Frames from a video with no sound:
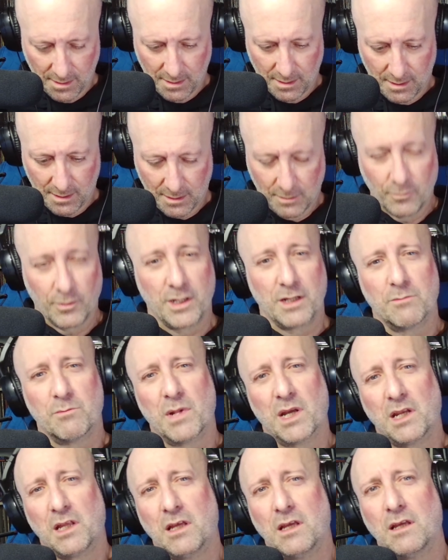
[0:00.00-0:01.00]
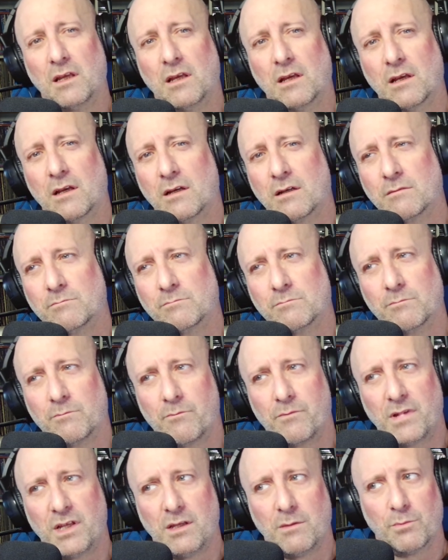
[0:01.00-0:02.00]
a great many um,
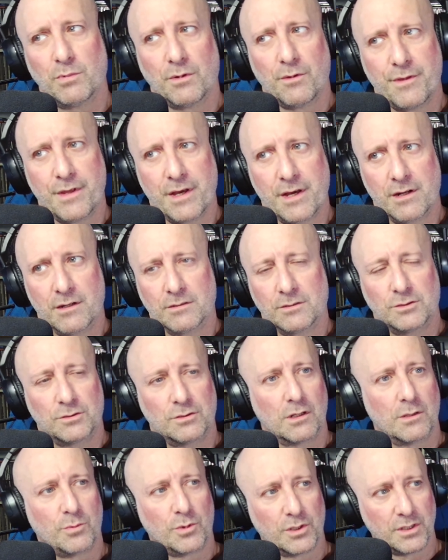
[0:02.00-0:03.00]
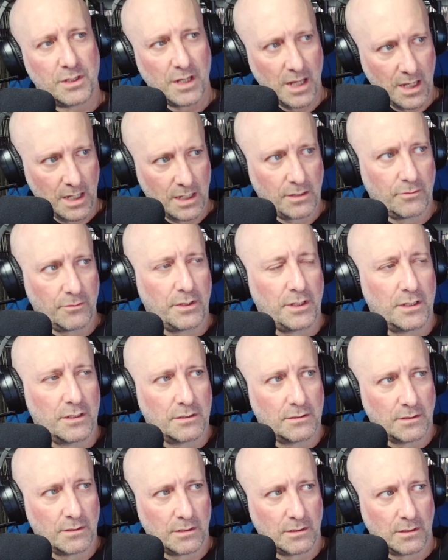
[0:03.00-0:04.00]
people that are troubled and angry
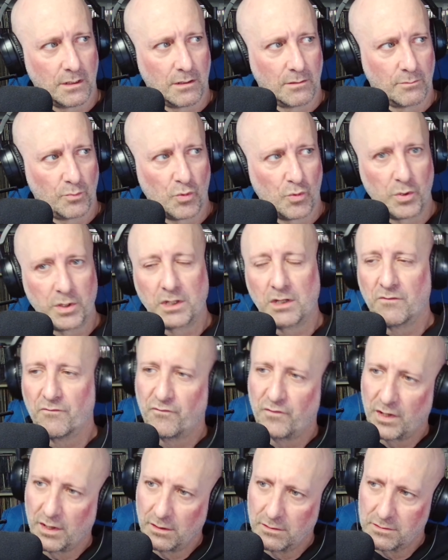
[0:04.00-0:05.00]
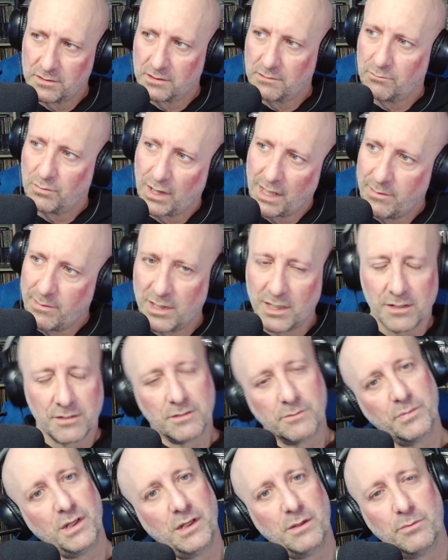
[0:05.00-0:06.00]
and are, are pointing fingers and blaming other
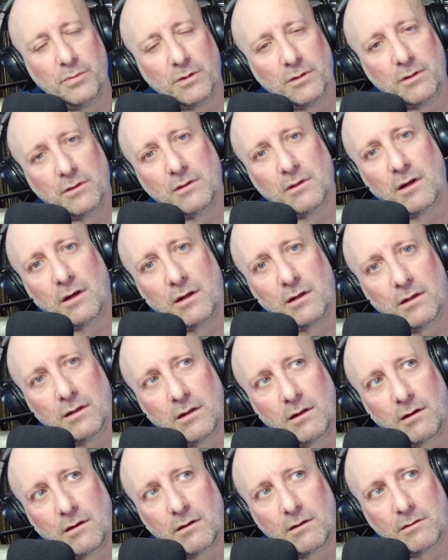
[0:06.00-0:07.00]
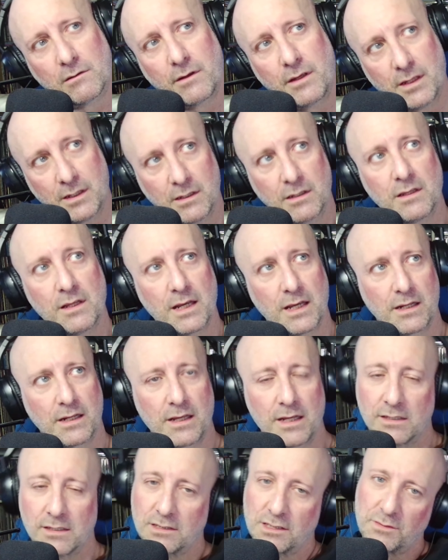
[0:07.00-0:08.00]
people are, are in that
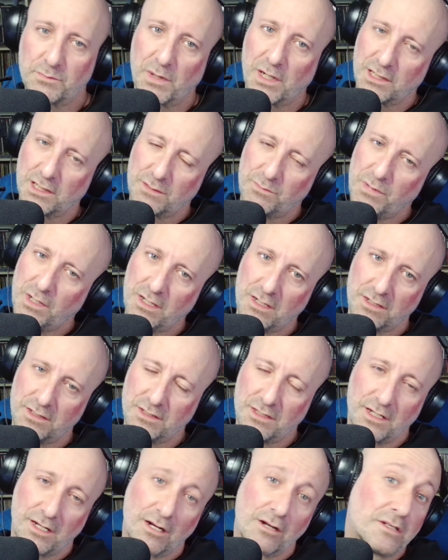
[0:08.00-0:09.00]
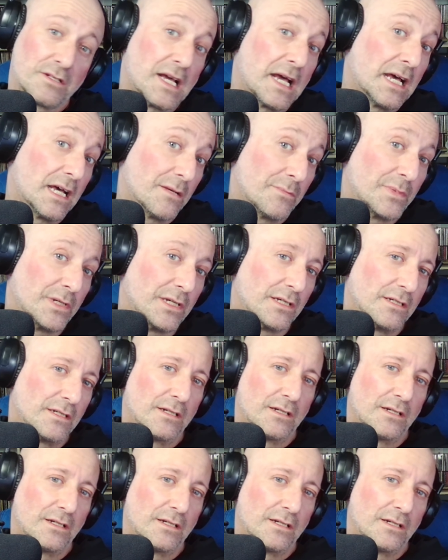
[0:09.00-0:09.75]
headspace because they aren't happy.